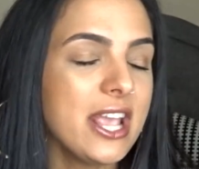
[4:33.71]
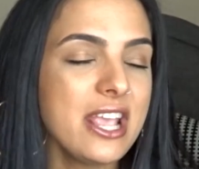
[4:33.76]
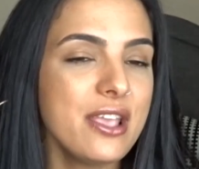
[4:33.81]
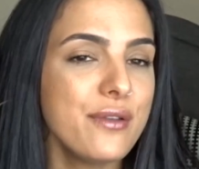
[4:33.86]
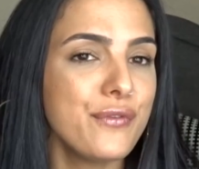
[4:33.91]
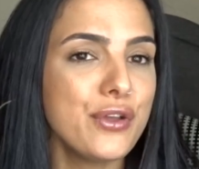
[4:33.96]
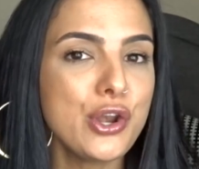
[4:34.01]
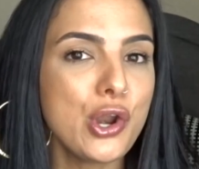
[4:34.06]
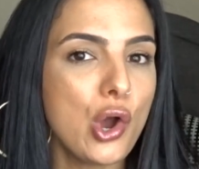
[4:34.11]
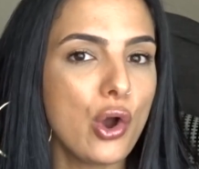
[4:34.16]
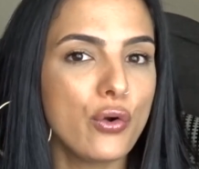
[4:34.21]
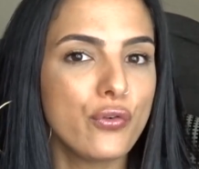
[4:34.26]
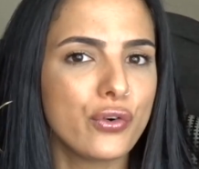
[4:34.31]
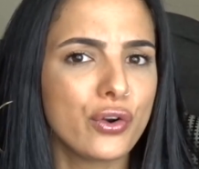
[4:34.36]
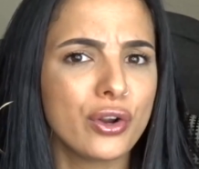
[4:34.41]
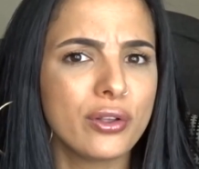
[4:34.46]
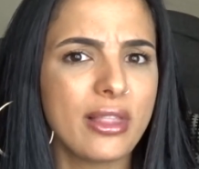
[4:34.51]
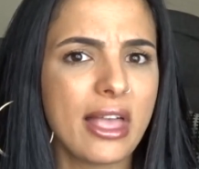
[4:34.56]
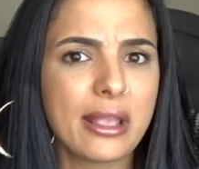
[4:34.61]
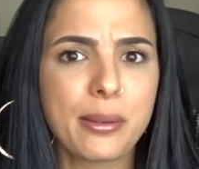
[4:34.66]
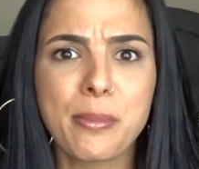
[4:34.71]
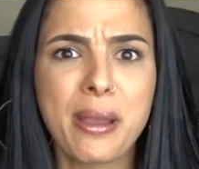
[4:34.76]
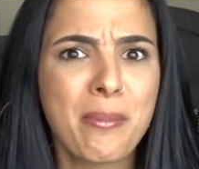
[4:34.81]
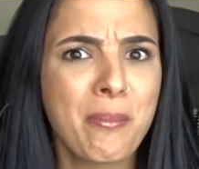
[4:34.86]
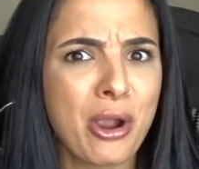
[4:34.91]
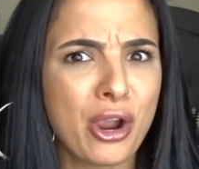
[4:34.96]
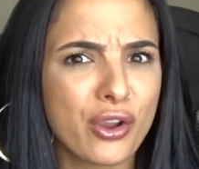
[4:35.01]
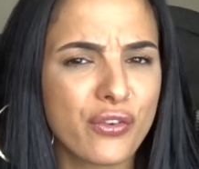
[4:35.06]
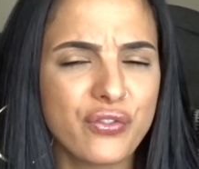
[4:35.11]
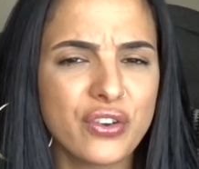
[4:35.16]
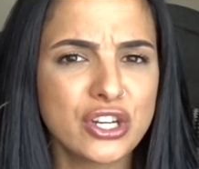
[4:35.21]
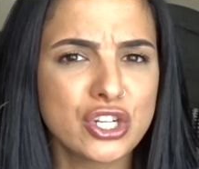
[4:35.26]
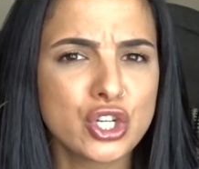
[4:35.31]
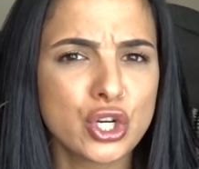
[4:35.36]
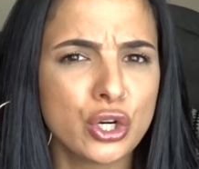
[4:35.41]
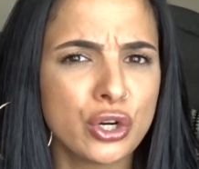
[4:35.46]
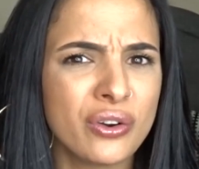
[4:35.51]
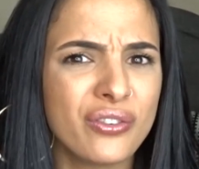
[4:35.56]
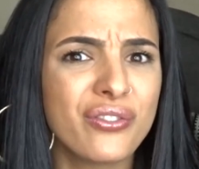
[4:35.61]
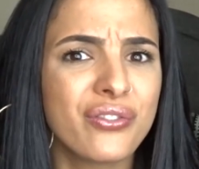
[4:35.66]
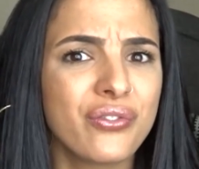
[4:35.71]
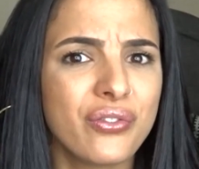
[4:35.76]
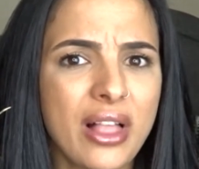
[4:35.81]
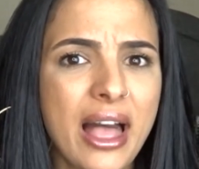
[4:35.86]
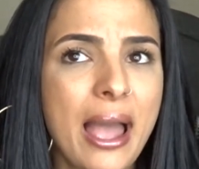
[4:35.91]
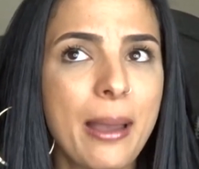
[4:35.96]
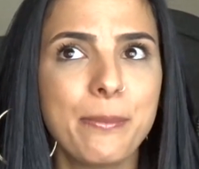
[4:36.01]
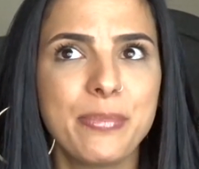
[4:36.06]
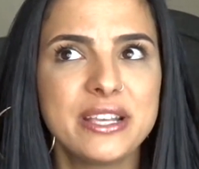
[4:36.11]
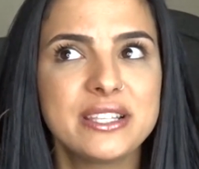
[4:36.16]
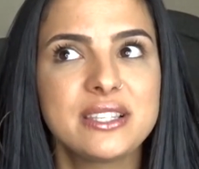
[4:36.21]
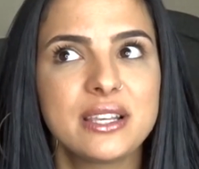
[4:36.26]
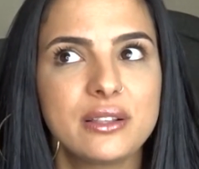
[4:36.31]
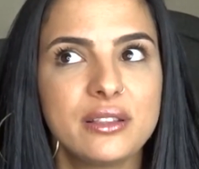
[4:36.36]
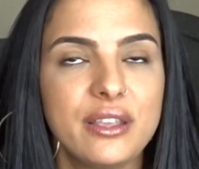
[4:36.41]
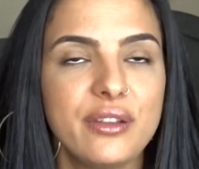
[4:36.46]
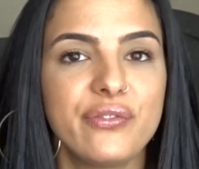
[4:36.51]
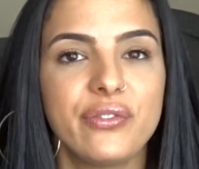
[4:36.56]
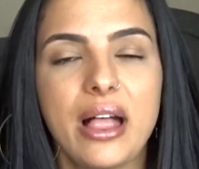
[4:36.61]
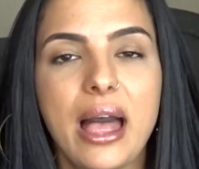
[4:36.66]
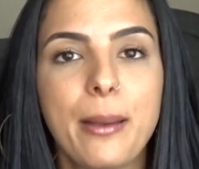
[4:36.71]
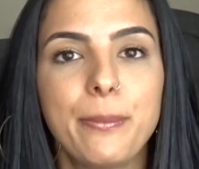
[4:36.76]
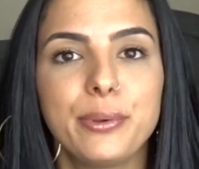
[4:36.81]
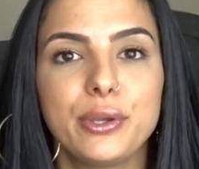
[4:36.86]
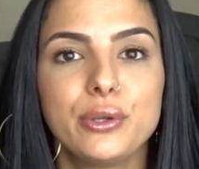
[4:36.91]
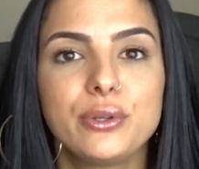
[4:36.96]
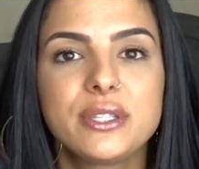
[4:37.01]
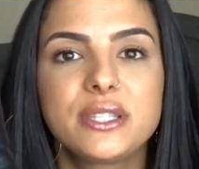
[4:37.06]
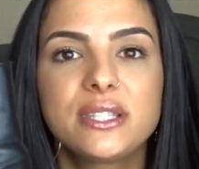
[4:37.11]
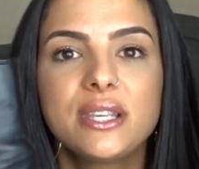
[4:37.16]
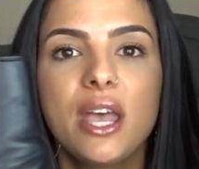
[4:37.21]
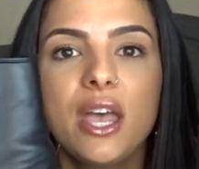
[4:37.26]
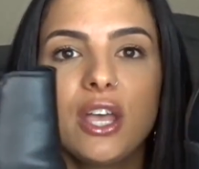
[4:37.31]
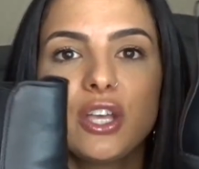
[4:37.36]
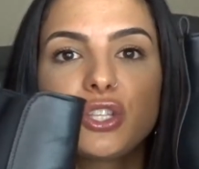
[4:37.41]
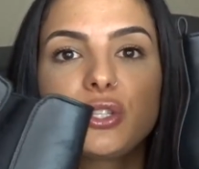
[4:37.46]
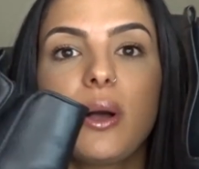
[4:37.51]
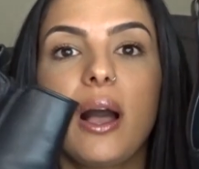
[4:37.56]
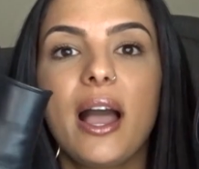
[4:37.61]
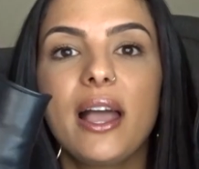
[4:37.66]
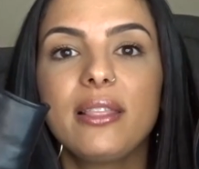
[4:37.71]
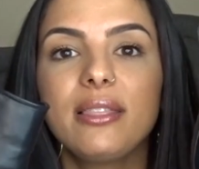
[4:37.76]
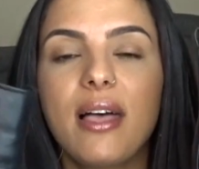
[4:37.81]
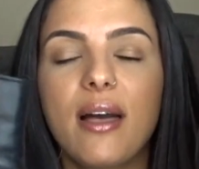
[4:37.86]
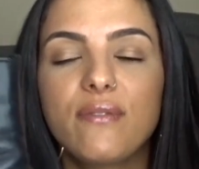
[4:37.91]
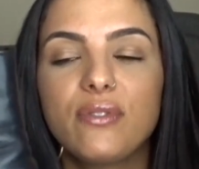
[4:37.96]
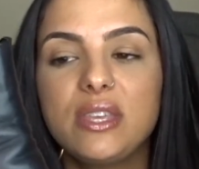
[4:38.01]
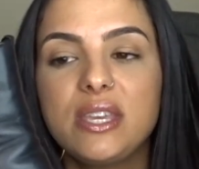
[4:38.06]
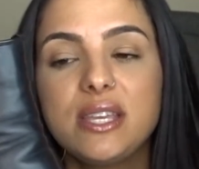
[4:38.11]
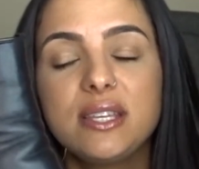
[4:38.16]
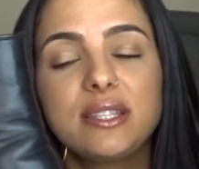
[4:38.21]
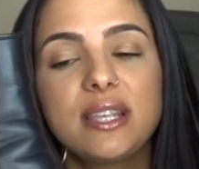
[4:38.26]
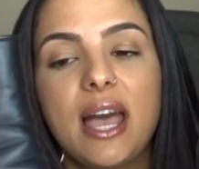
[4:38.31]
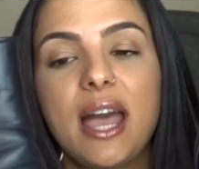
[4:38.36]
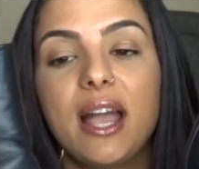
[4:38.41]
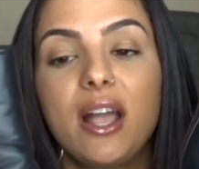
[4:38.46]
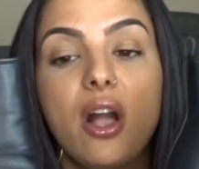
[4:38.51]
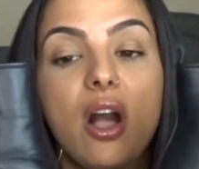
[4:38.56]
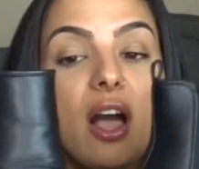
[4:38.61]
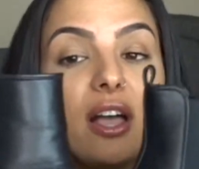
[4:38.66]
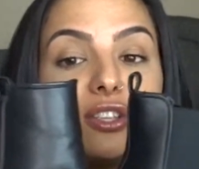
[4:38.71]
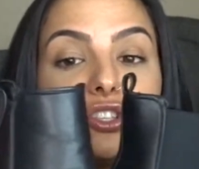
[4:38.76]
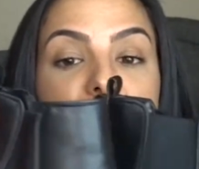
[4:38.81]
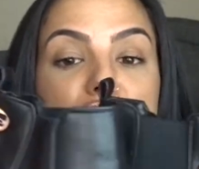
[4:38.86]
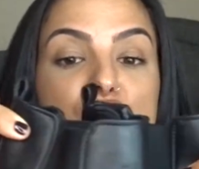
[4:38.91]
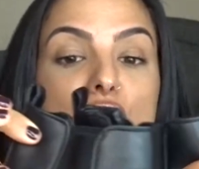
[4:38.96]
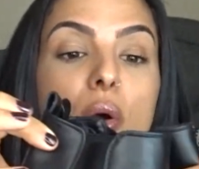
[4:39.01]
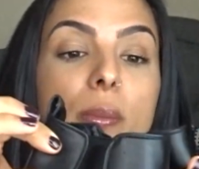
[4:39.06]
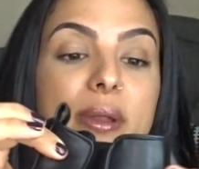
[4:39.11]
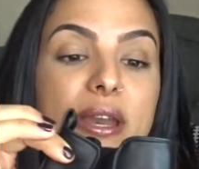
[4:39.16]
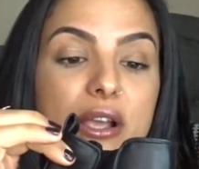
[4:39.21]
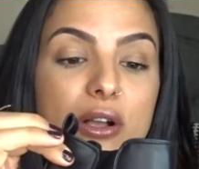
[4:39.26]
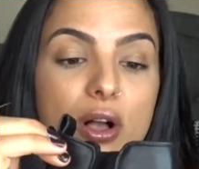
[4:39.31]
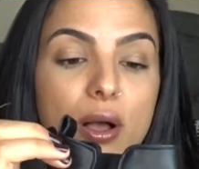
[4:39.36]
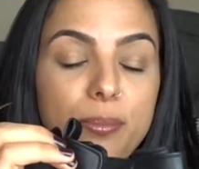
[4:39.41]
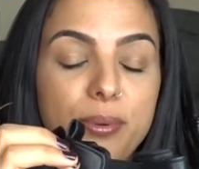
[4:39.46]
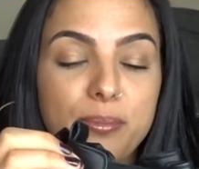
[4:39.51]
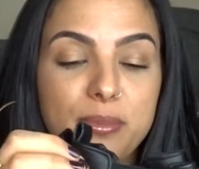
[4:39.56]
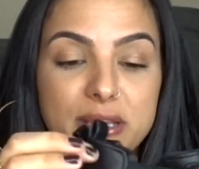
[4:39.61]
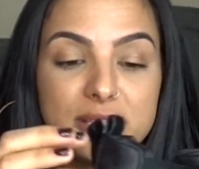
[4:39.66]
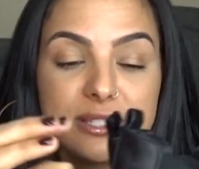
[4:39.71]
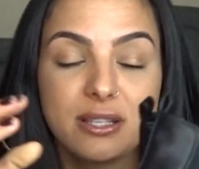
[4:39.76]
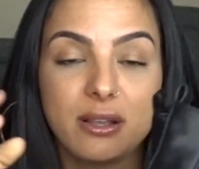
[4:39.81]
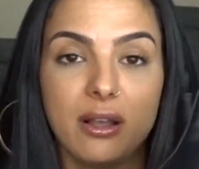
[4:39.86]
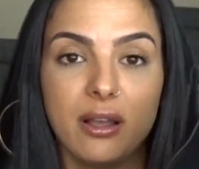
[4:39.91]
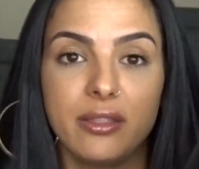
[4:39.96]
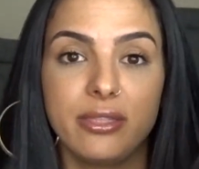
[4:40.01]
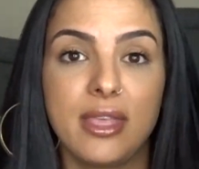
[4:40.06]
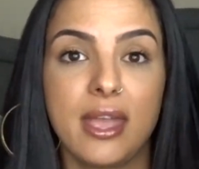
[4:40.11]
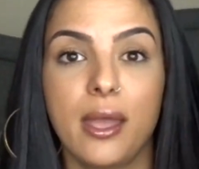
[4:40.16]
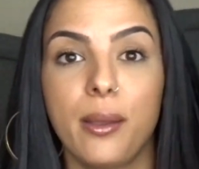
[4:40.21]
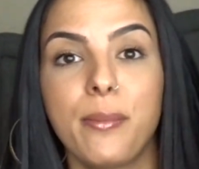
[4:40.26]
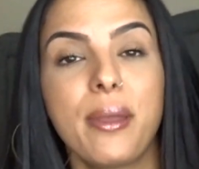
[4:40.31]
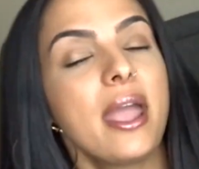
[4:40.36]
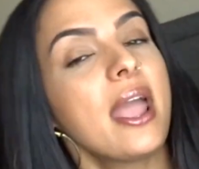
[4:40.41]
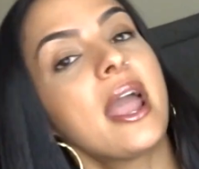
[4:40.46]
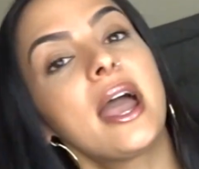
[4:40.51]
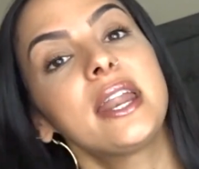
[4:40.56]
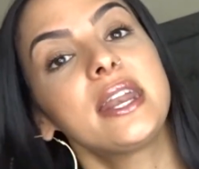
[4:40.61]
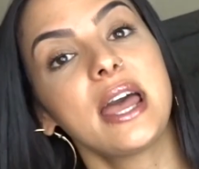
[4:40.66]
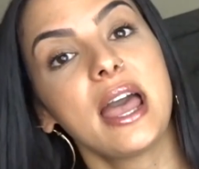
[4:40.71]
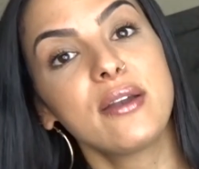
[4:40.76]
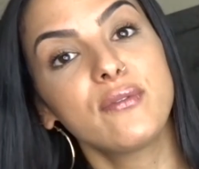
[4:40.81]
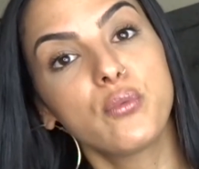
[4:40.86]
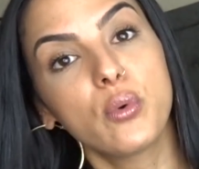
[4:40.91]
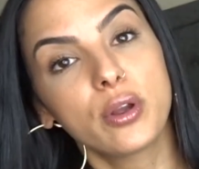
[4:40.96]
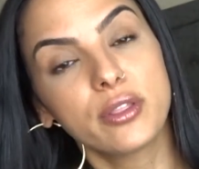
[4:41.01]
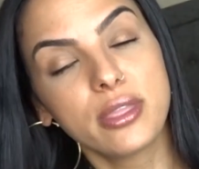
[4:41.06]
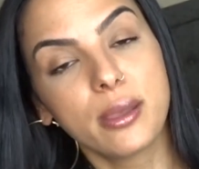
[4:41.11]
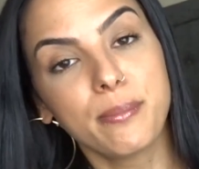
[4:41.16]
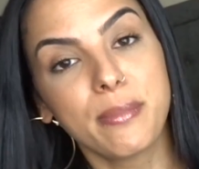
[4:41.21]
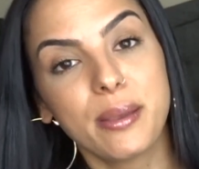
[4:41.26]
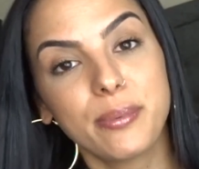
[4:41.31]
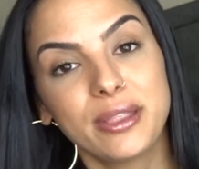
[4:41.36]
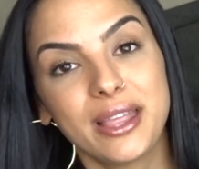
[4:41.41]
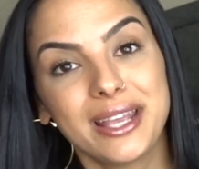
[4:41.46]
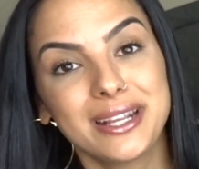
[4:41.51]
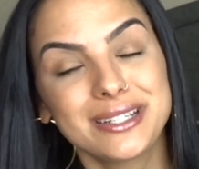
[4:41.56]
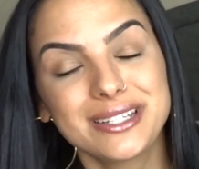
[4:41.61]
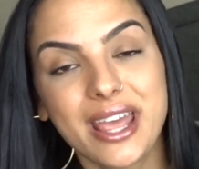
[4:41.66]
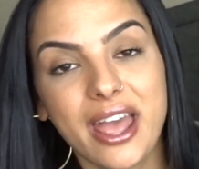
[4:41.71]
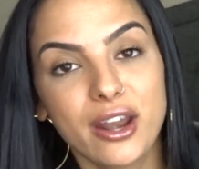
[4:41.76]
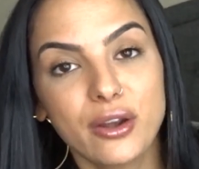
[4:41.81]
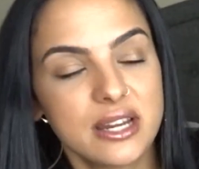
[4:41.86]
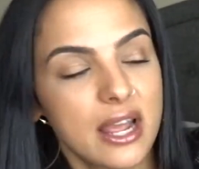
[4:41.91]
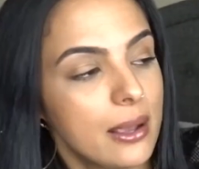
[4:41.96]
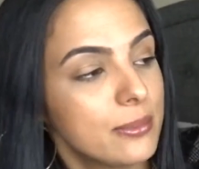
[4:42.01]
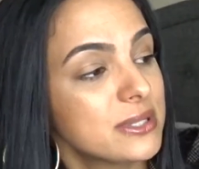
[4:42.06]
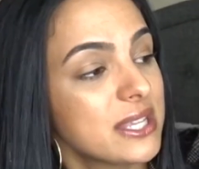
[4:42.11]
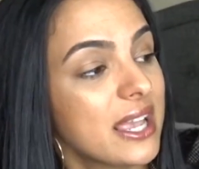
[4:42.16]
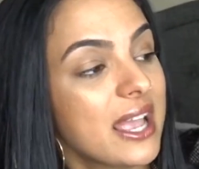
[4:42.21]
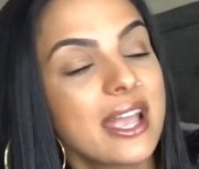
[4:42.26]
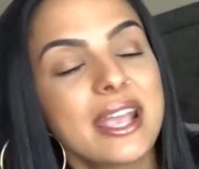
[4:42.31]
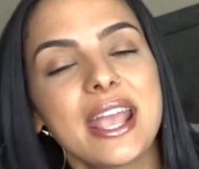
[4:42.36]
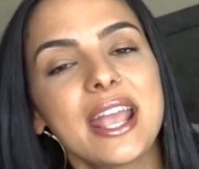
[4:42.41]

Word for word: even over like my Marc Fisher flat, basically flat boots. So I love these. I got so many compliments on them and I've worn them maybe like ten times. Like I